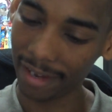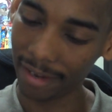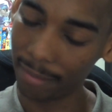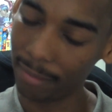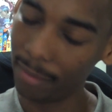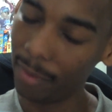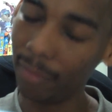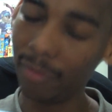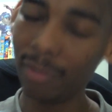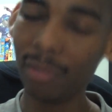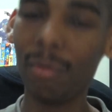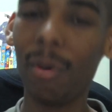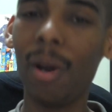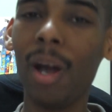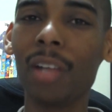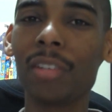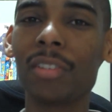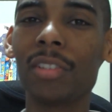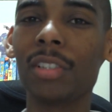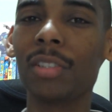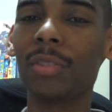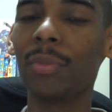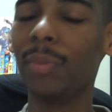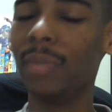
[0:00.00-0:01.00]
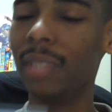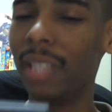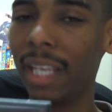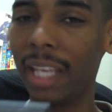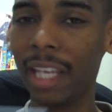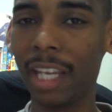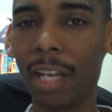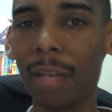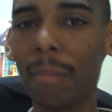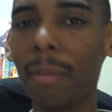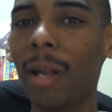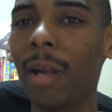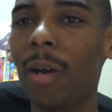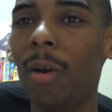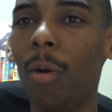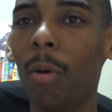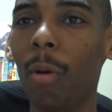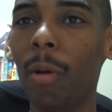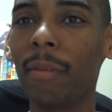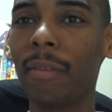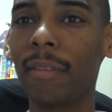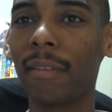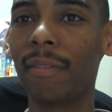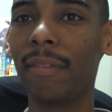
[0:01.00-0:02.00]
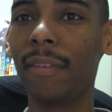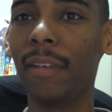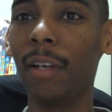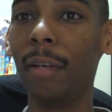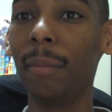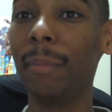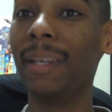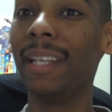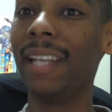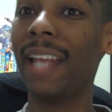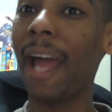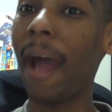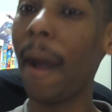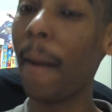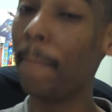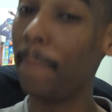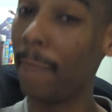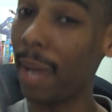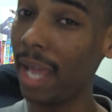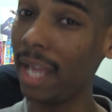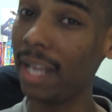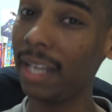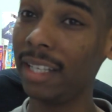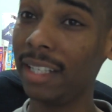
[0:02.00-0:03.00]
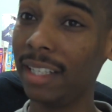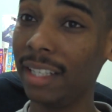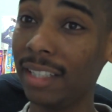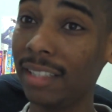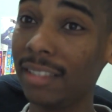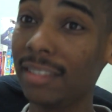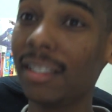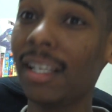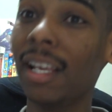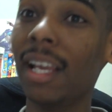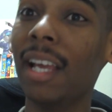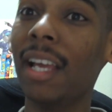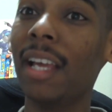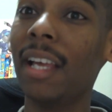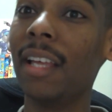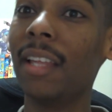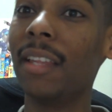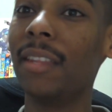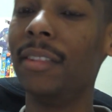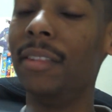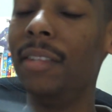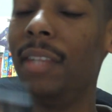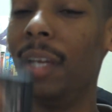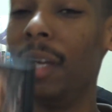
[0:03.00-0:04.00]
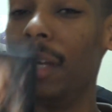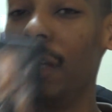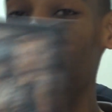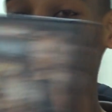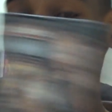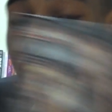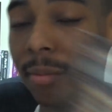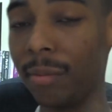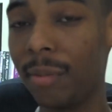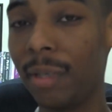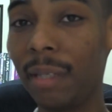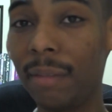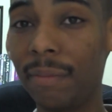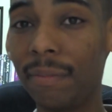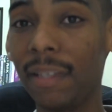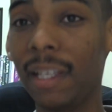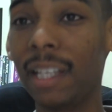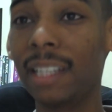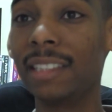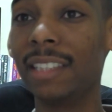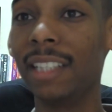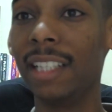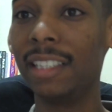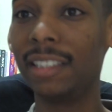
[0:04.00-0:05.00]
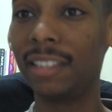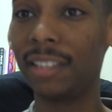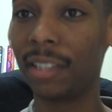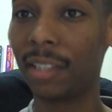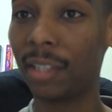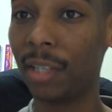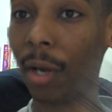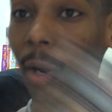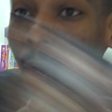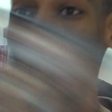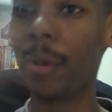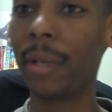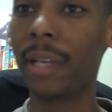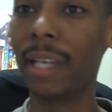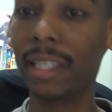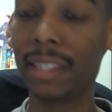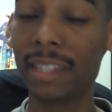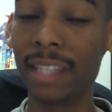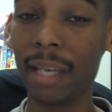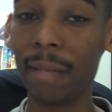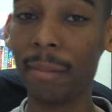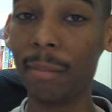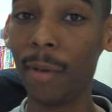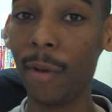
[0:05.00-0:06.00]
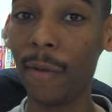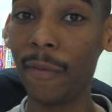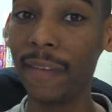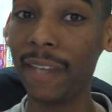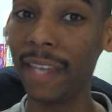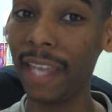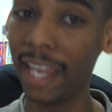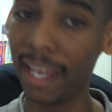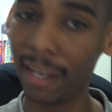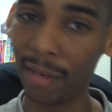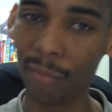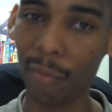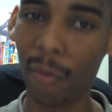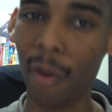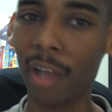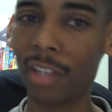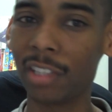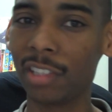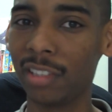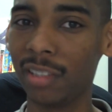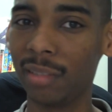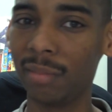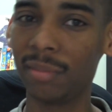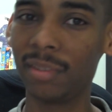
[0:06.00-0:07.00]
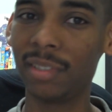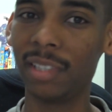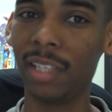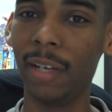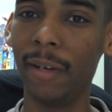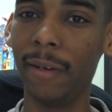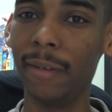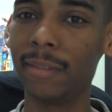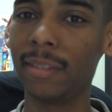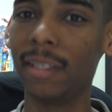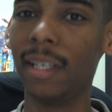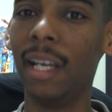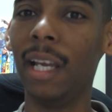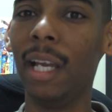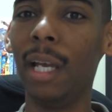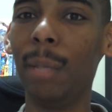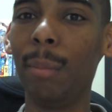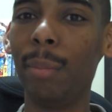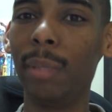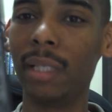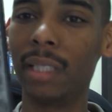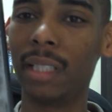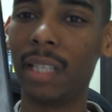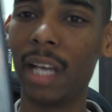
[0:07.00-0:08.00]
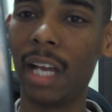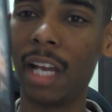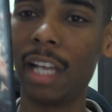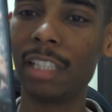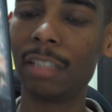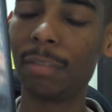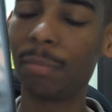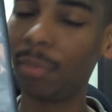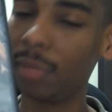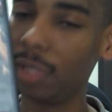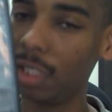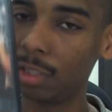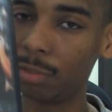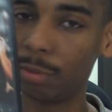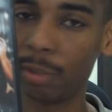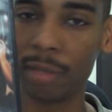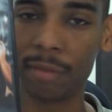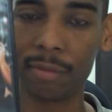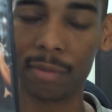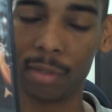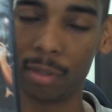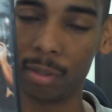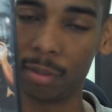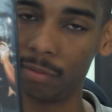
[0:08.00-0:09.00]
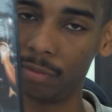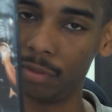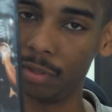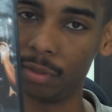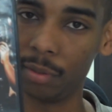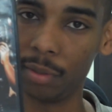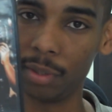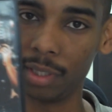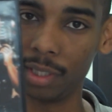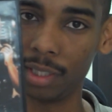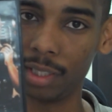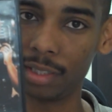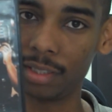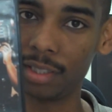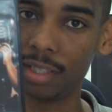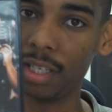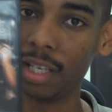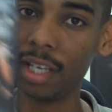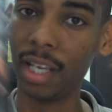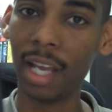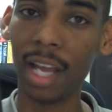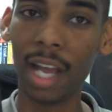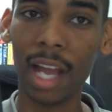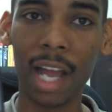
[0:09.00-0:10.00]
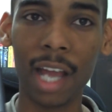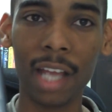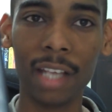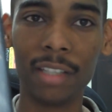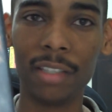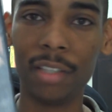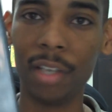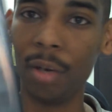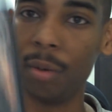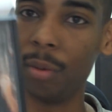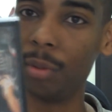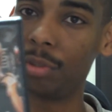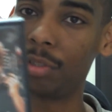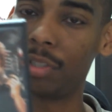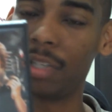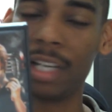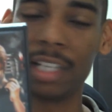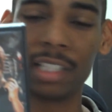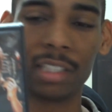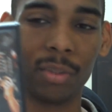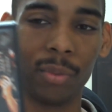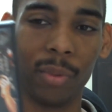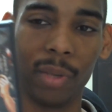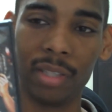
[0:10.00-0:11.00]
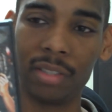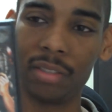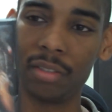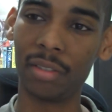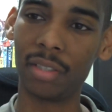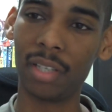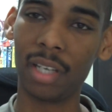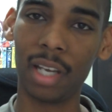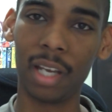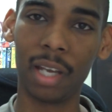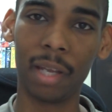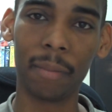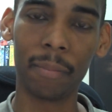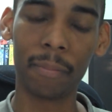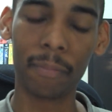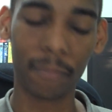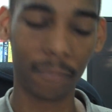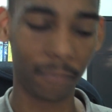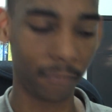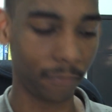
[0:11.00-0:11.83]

movie watchers, when they hear about a horrific film and how bad it is, their reflex is to go get that movie and watch it themselves. But guys, please wait for the review on it. I don't want you guys to waste your time.